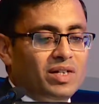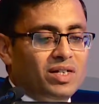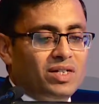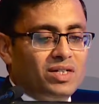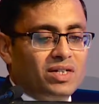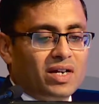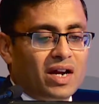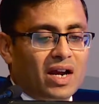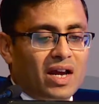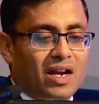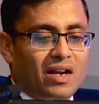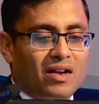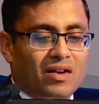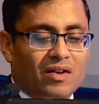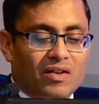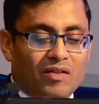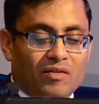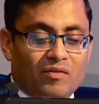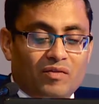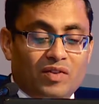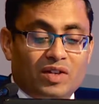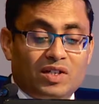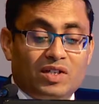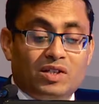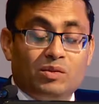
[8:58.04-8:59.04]
trial,
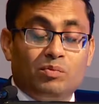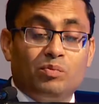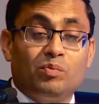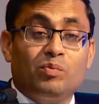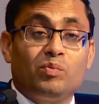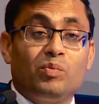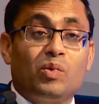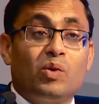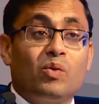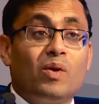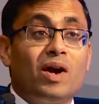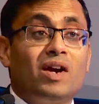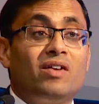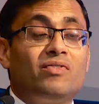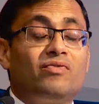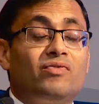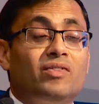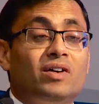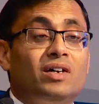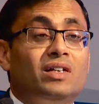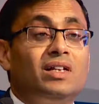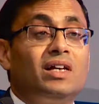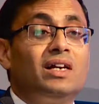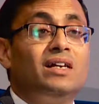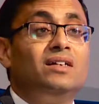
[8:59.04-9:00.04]
which provide
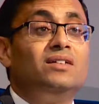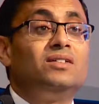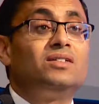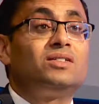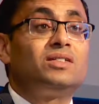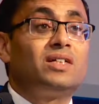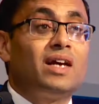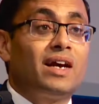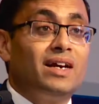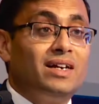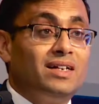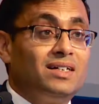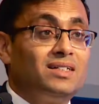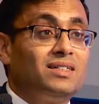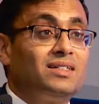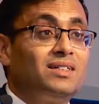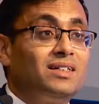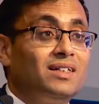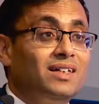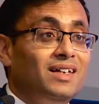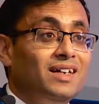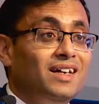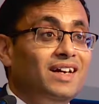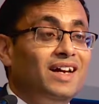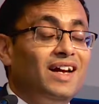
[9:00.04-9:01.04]
further insights
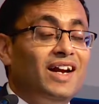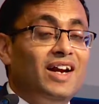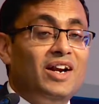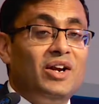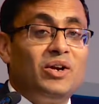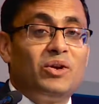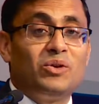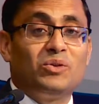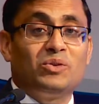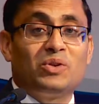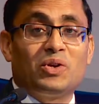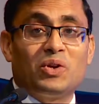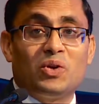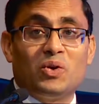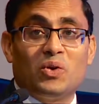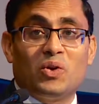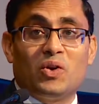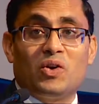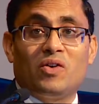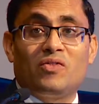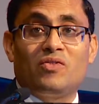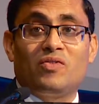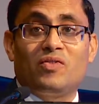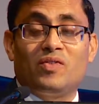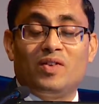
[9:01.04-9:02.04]
into the
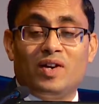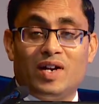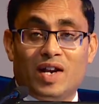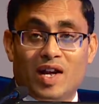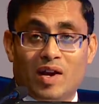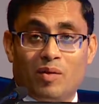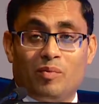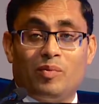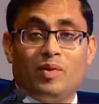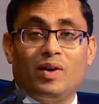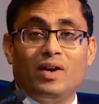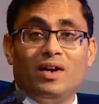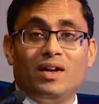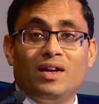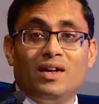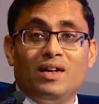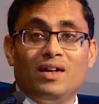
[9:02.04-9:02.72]
role of DAPA